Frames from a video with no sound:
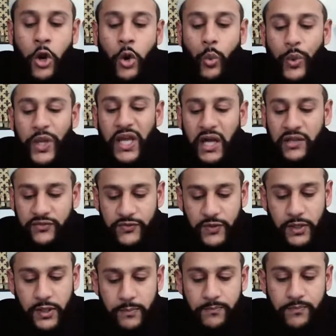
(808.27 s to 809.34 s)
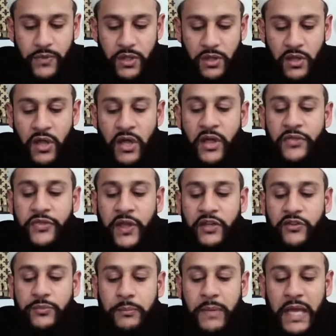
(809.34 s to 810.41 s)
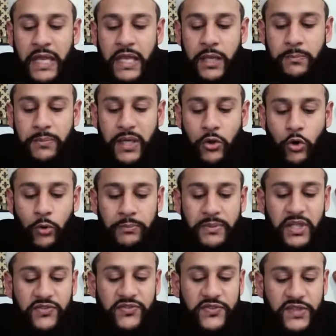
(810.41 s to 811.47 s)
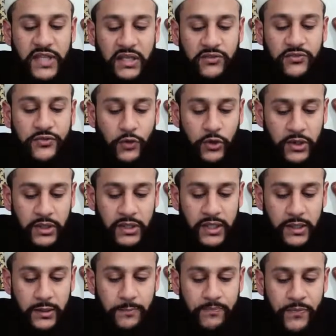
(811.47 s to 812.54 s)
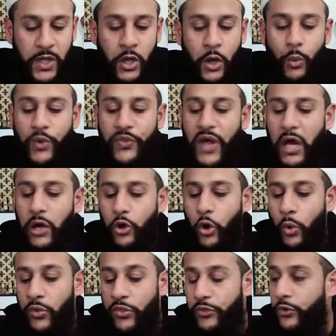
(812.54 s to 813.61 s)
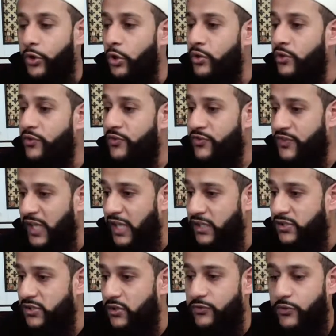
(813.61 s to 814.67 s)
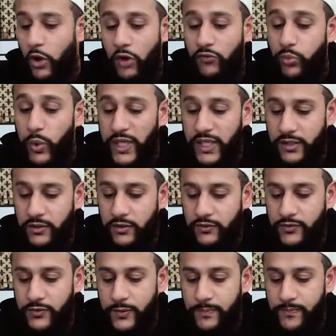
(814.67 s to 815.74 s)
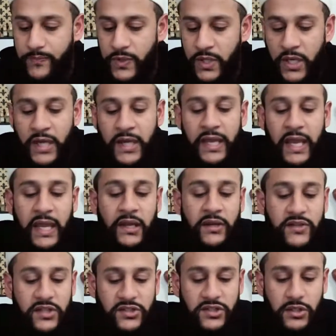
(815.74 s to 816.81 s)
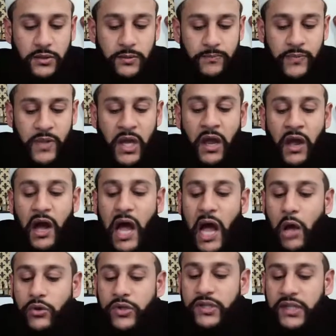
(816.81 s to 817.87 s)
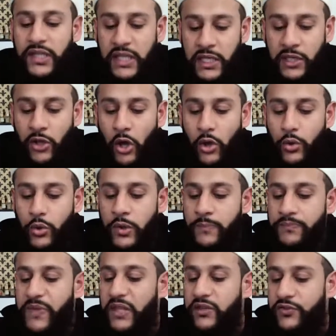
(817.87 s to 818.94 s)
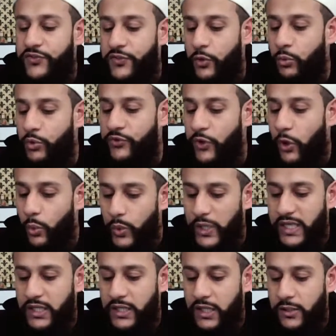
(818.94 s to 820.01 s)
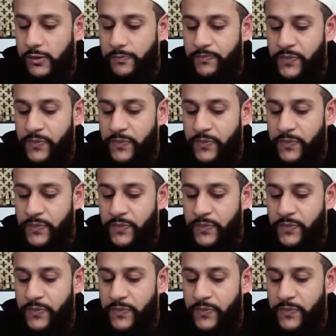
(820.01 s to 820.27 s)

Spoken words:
We answer him, things may become distinct suddenly without going through stages of weakness. In addition, how did he know that the sun was not weakening?